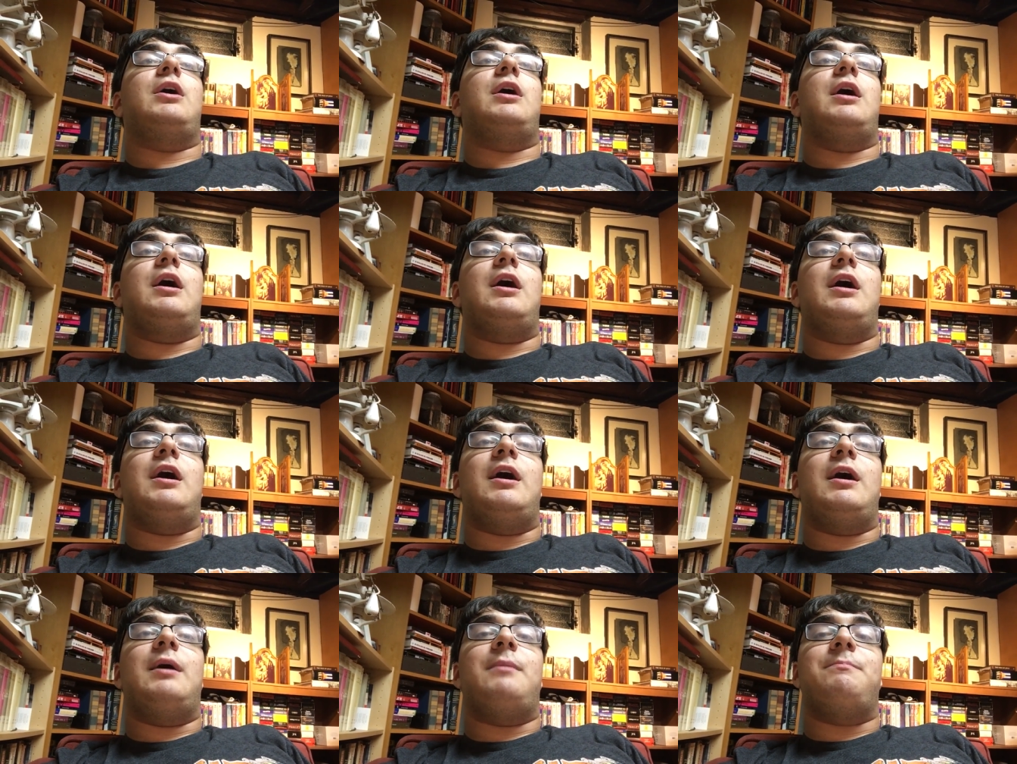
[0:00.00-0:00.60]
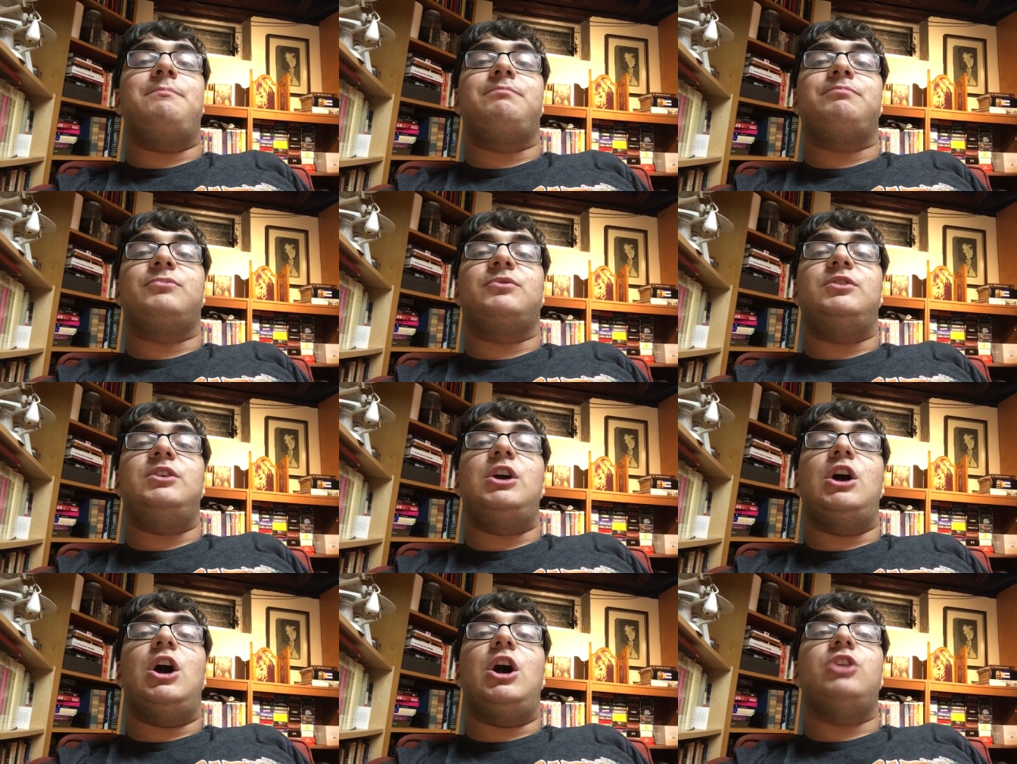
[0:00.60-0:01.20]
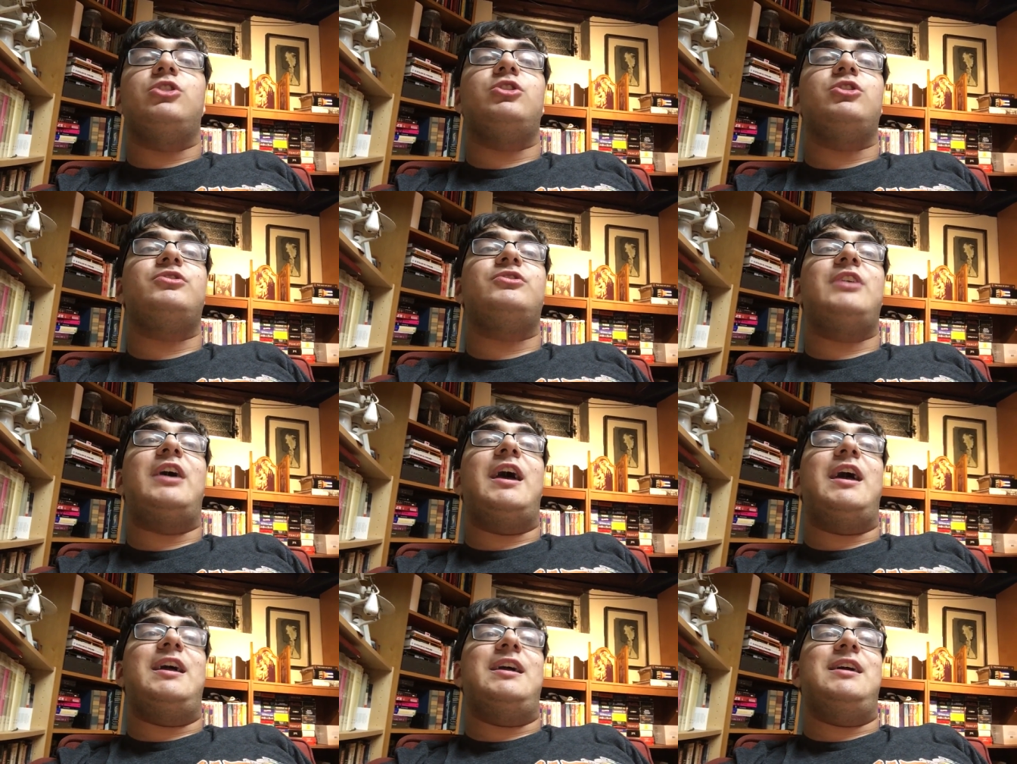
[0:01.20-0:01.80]
um, the other
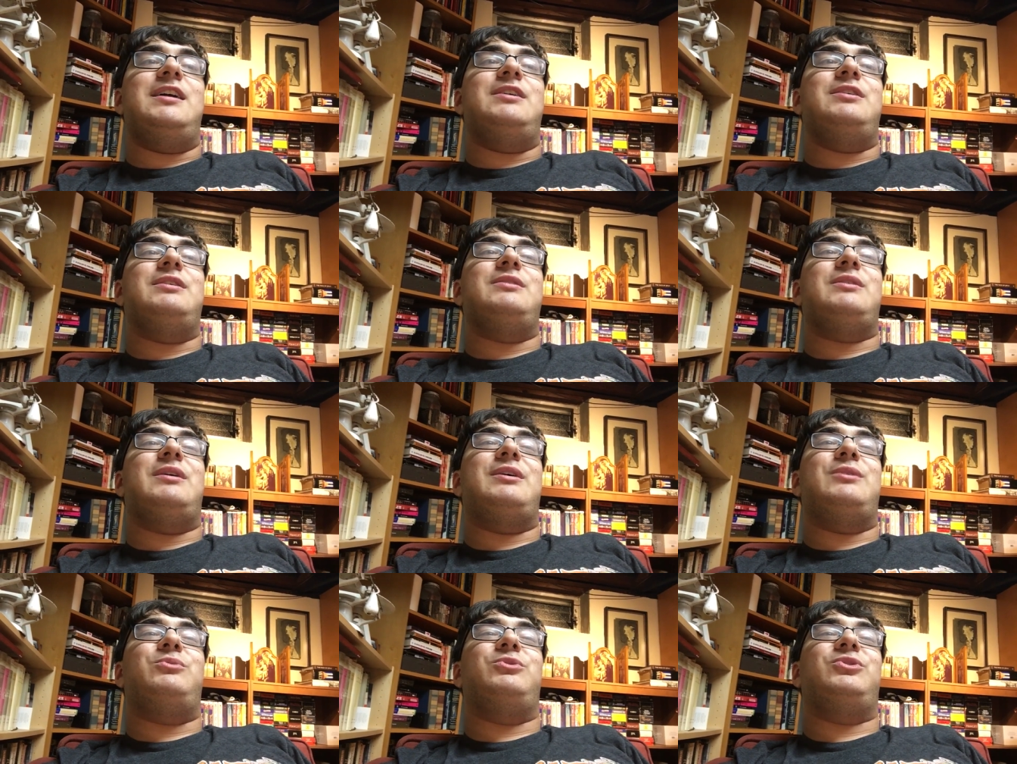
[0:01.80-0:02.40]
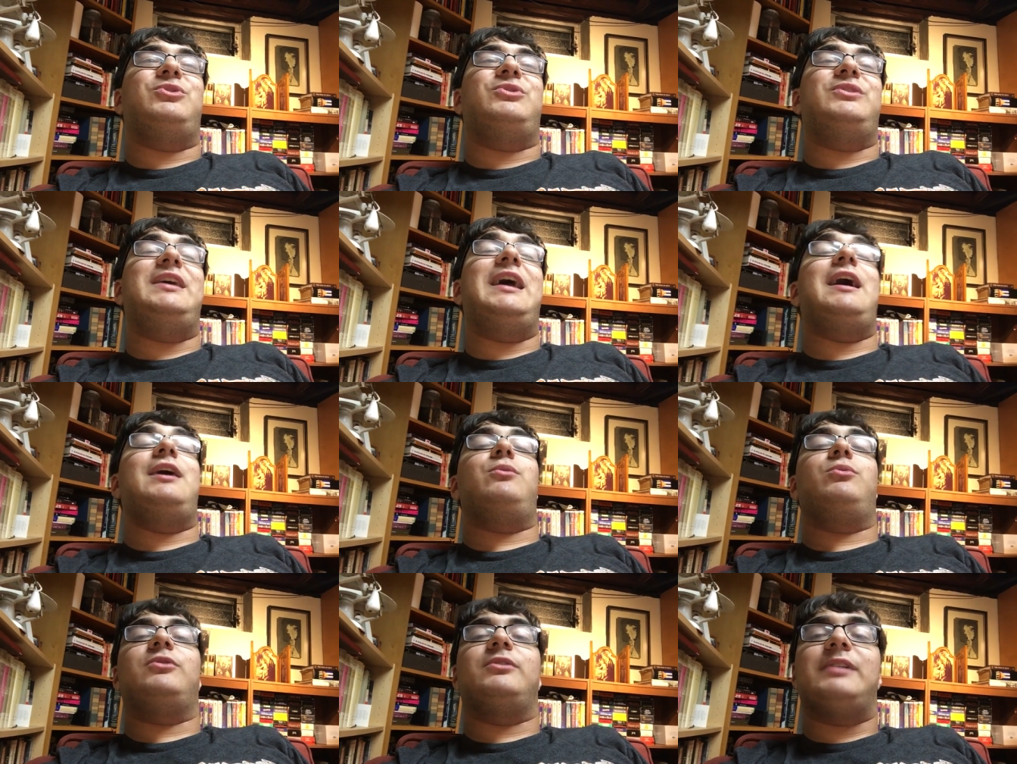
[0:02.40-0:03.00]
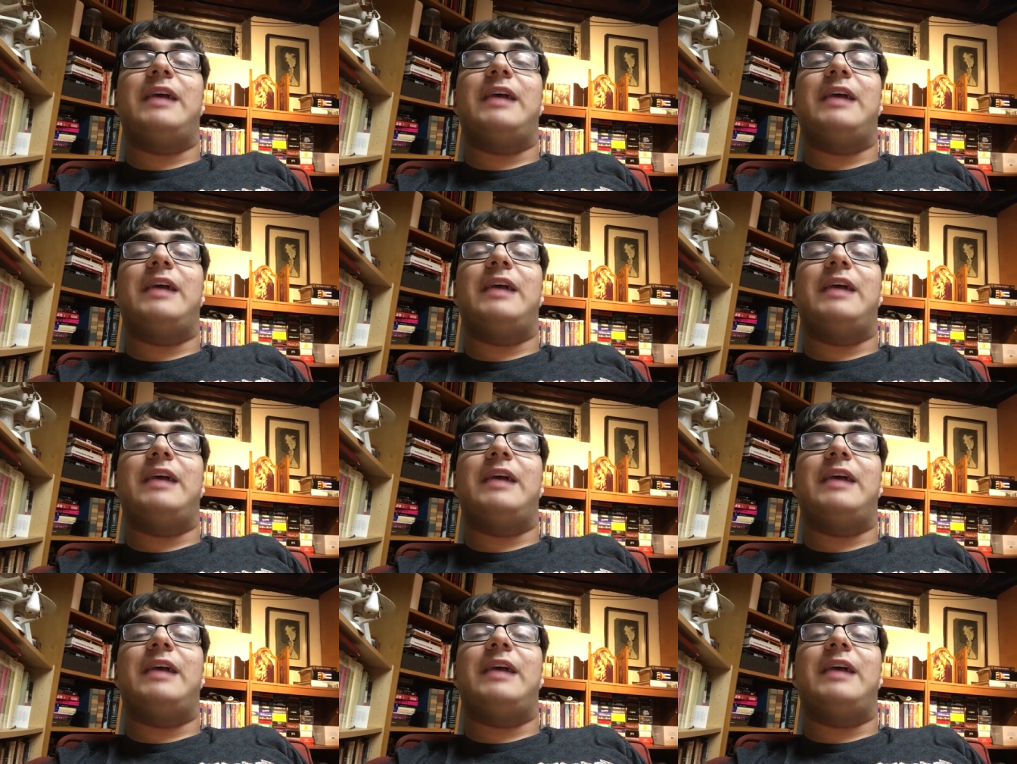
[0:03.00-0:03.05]
day, it was yeah, it was